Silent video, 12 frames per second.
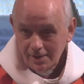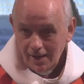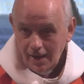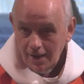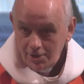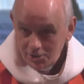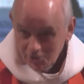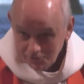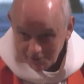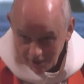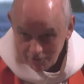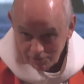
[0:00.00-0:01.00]
And you
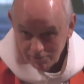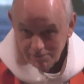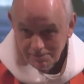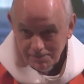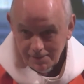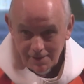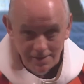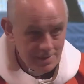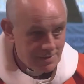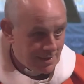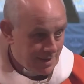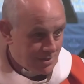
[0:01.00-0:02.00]
know
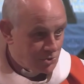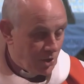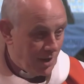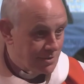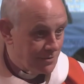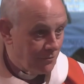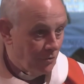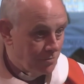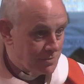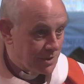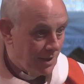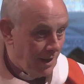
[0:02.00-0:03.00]
that he transforms
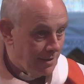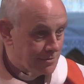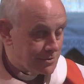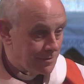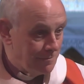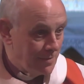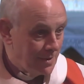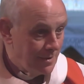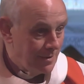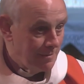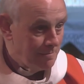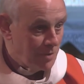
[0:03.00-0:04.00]
lives
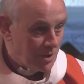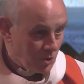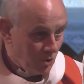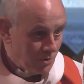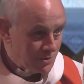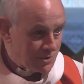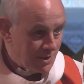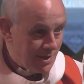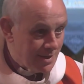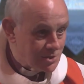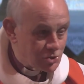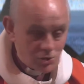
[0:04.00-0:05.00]
because he
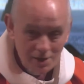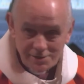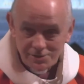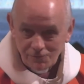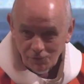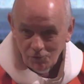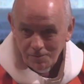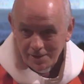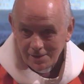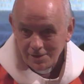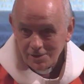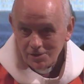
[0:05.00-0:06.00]
is transforming
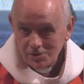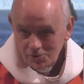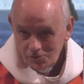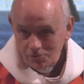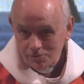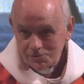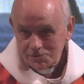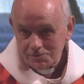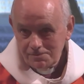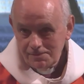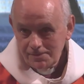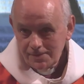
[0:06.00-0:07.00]
yours.
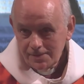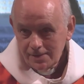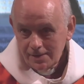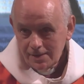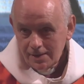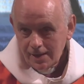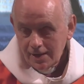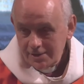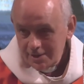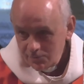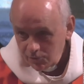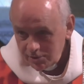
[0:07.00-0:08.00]
And he
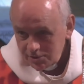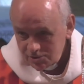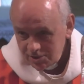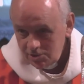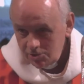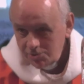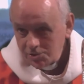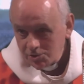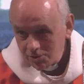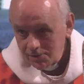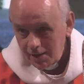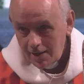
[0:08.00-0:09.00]
will continue to do
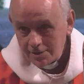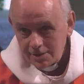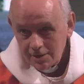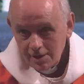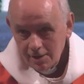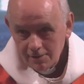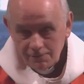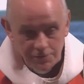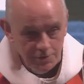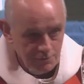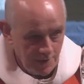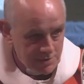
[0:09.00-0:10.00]
that for the
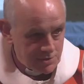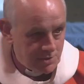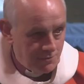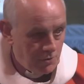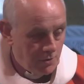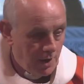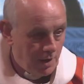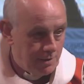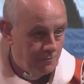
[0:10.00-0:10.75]
rest of your life.